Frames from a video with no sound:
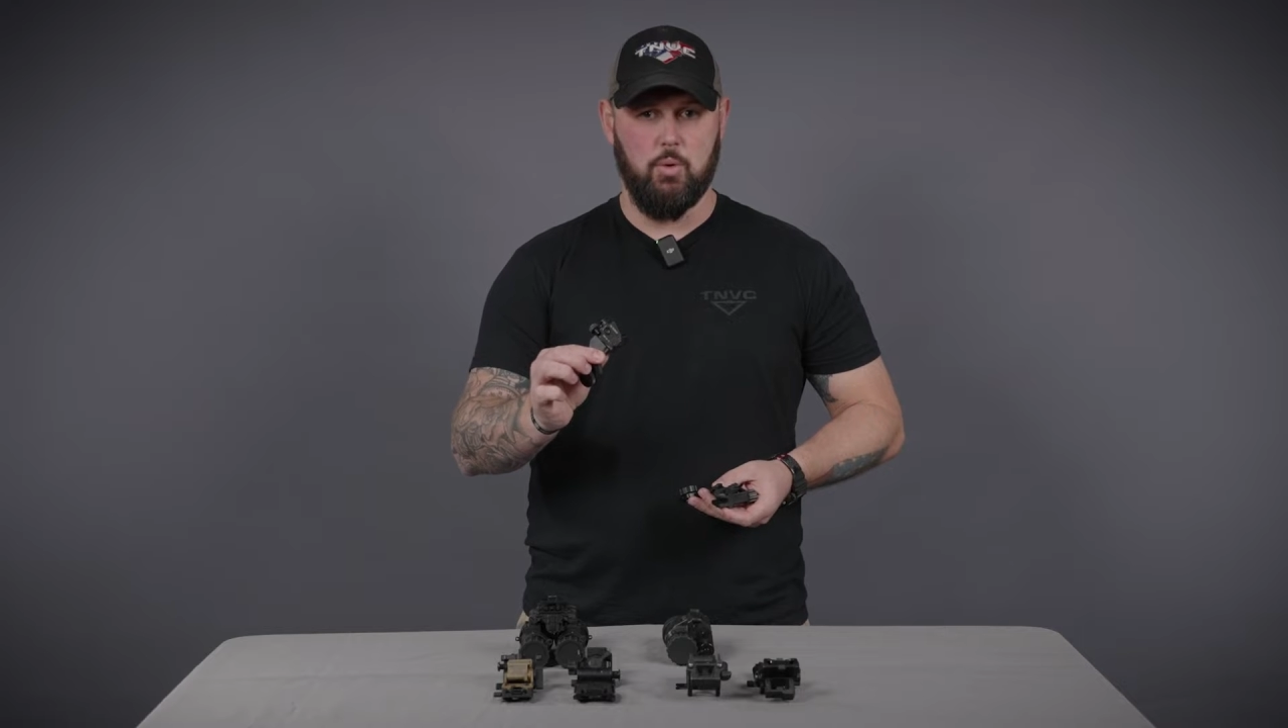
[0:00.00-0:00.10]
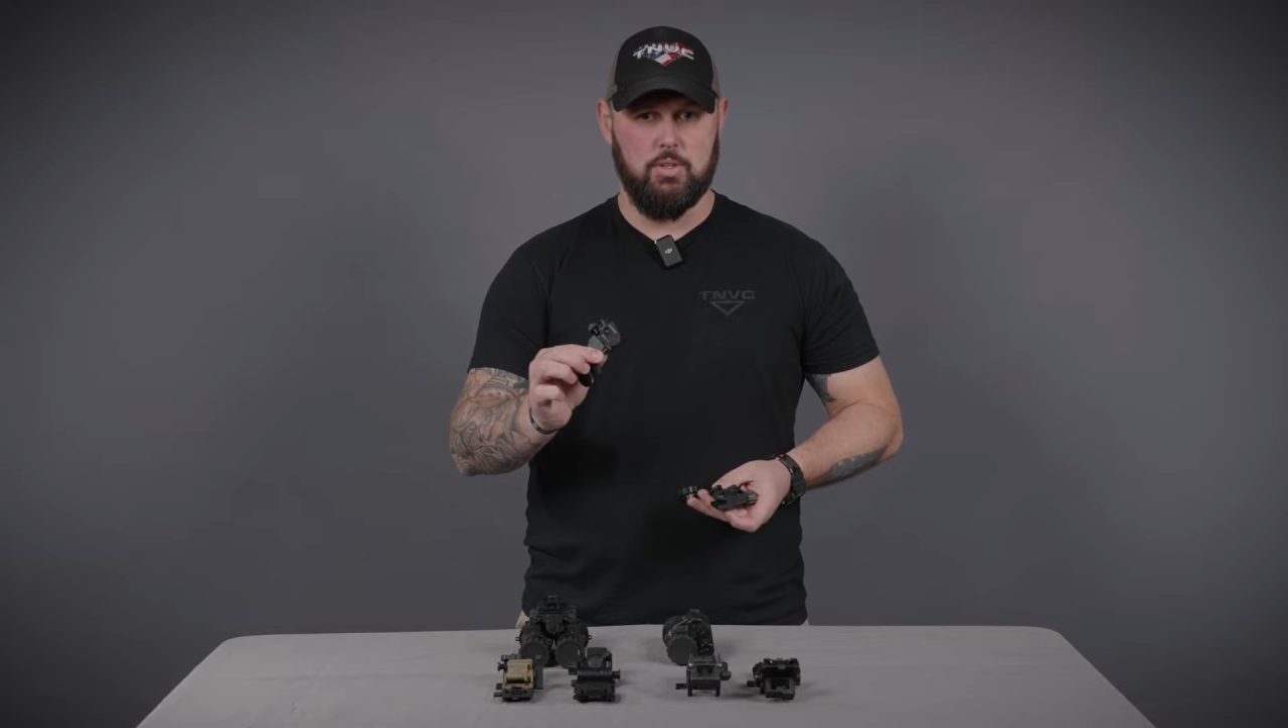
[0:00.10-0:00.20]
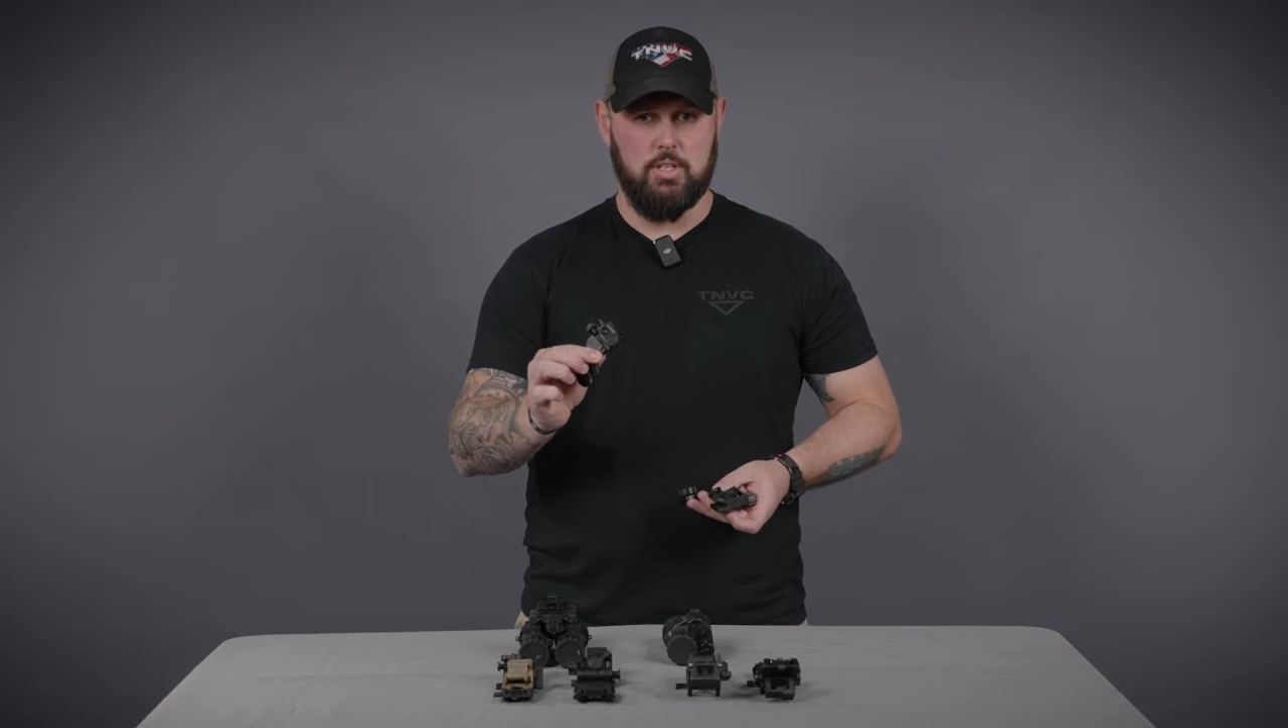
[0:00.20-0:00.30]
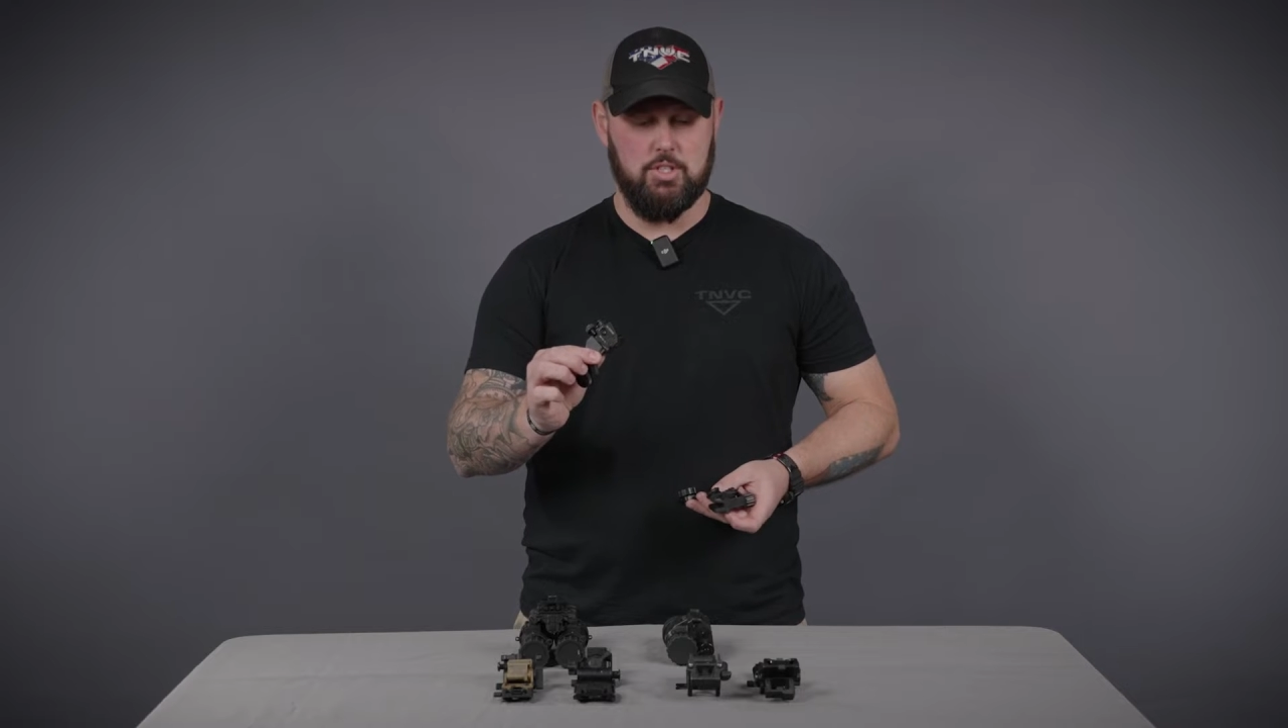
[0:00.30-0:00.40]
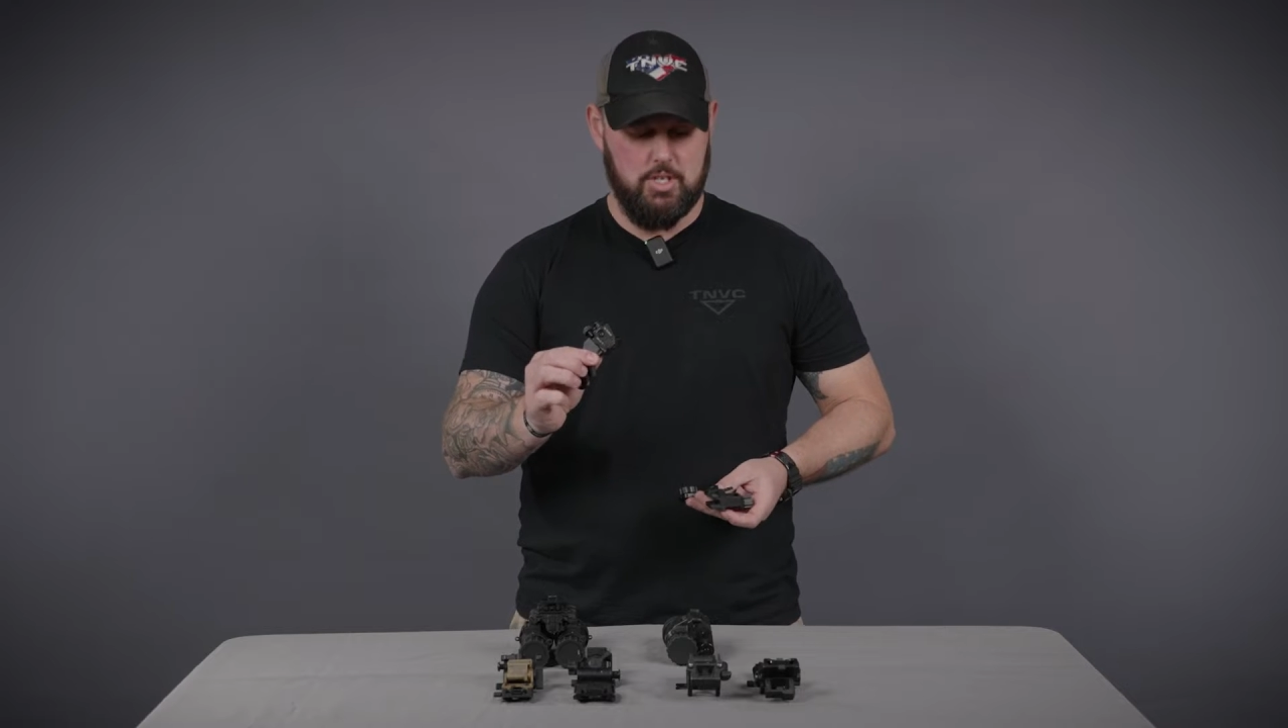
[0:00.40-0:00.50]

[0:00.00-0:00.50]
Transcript: 14